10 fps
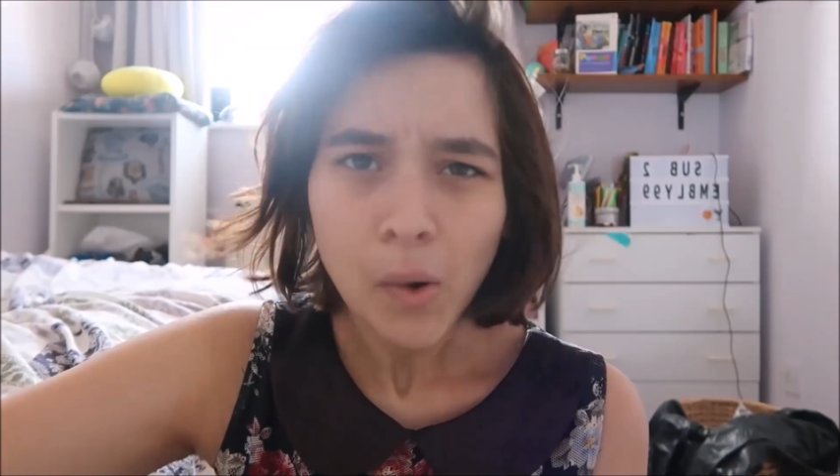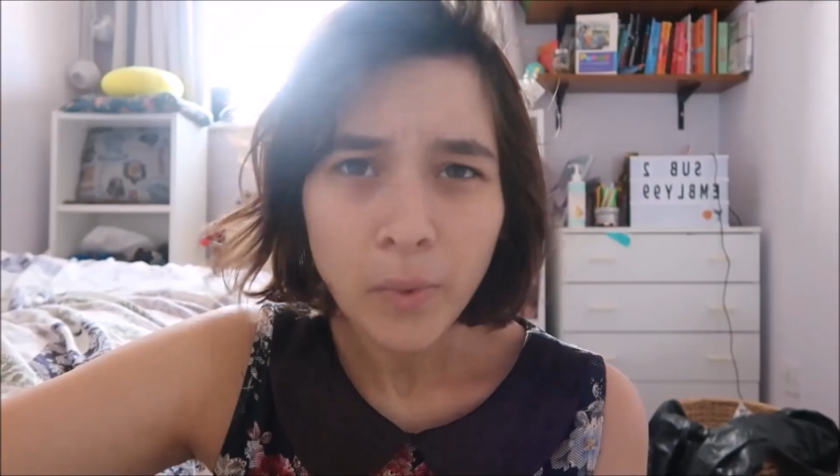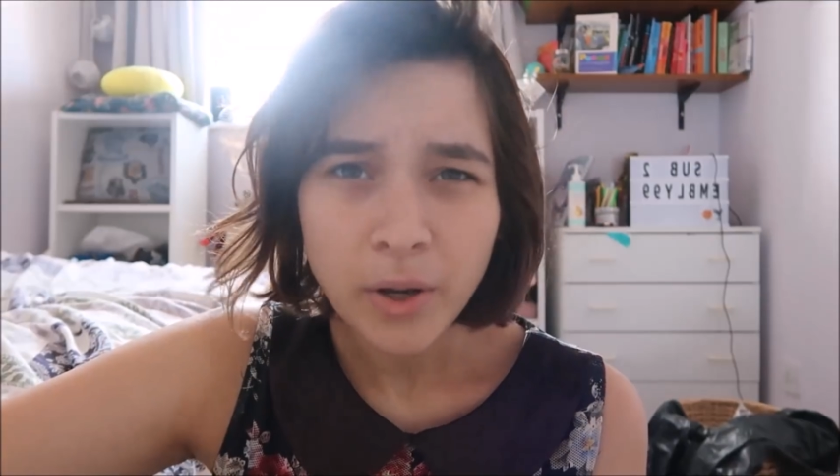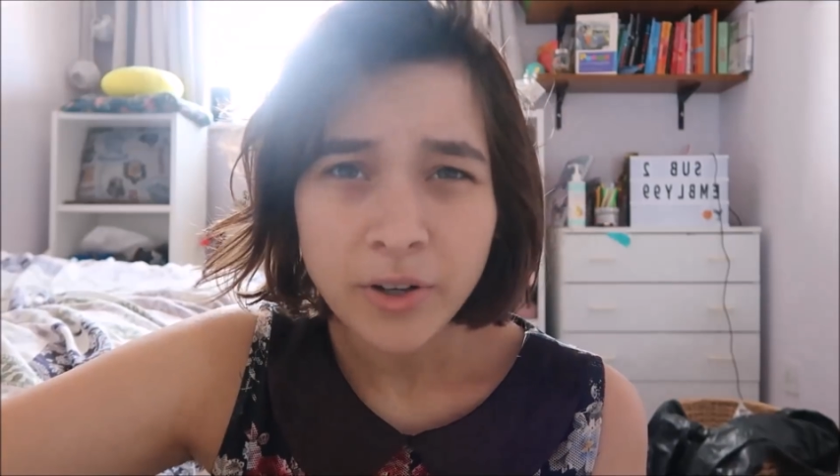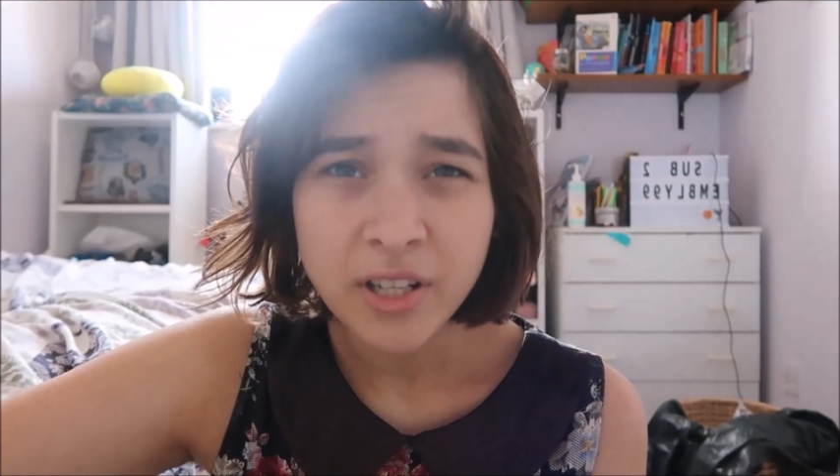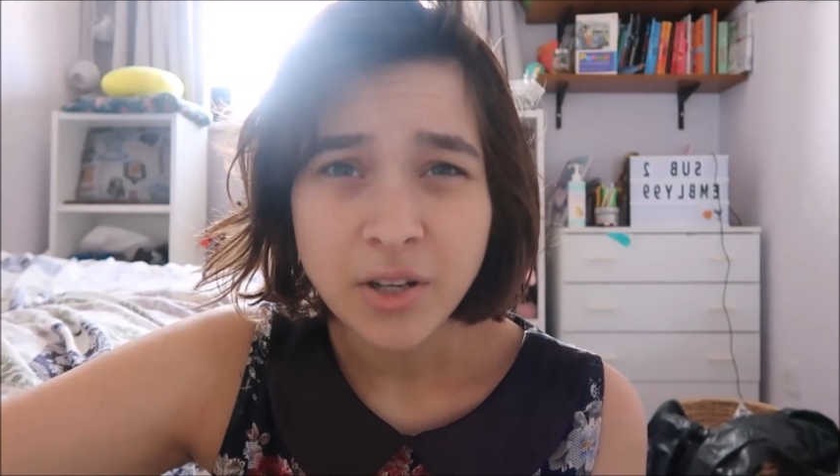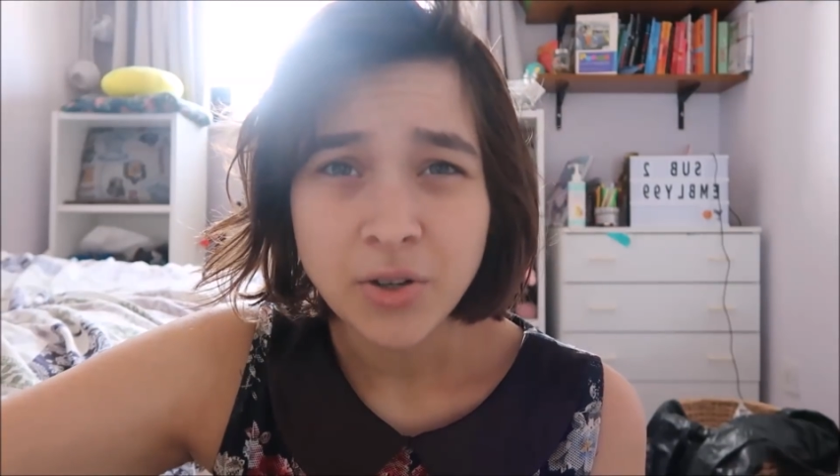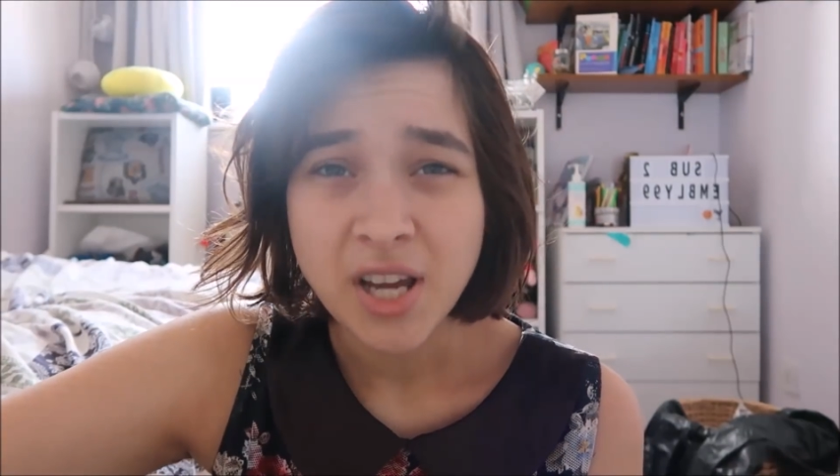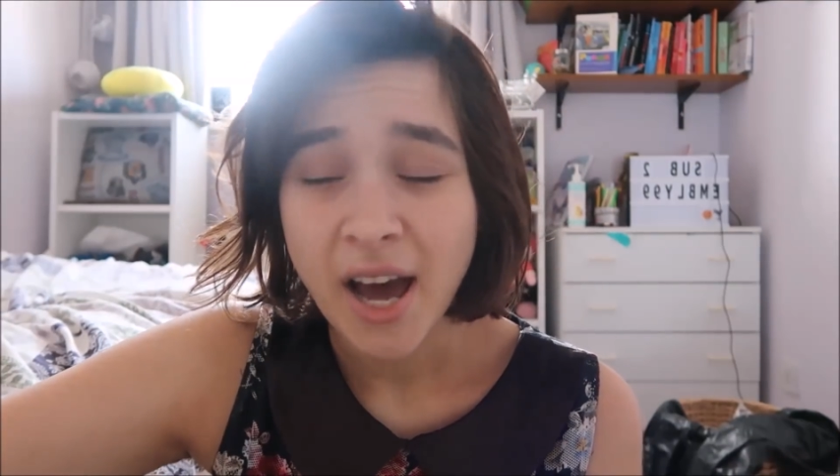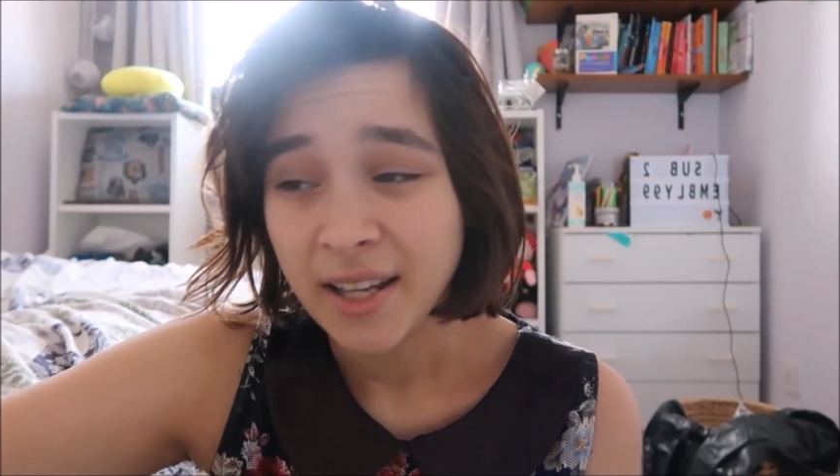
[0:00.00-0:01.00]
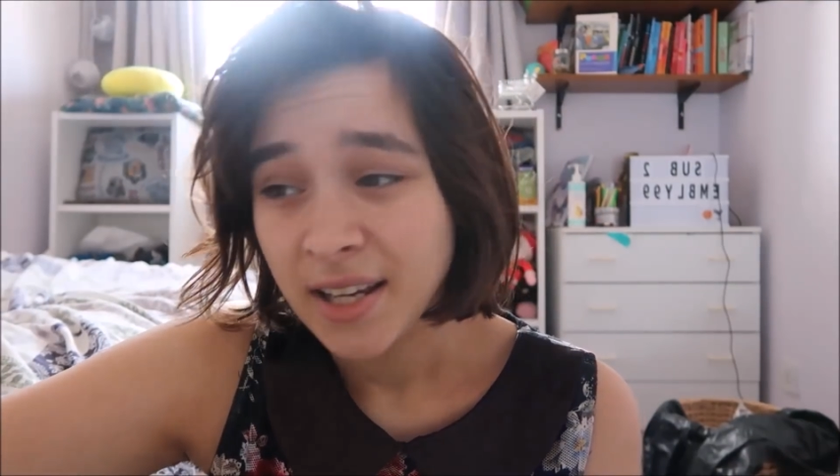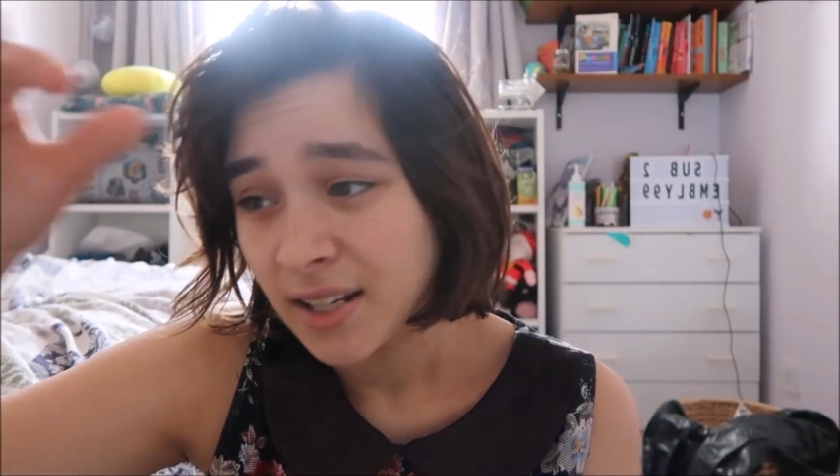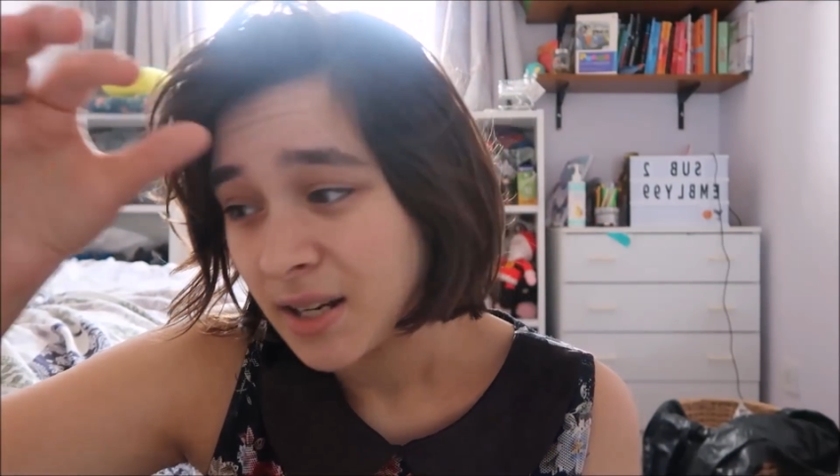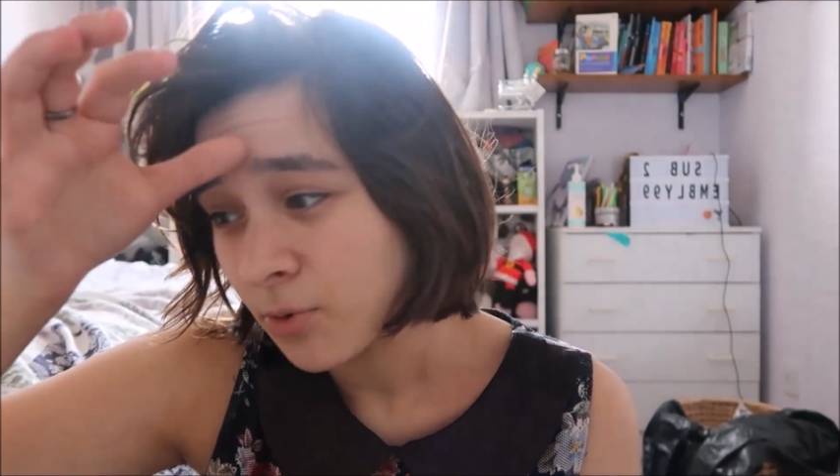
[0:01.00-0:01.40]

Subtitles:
We already knew she had kidney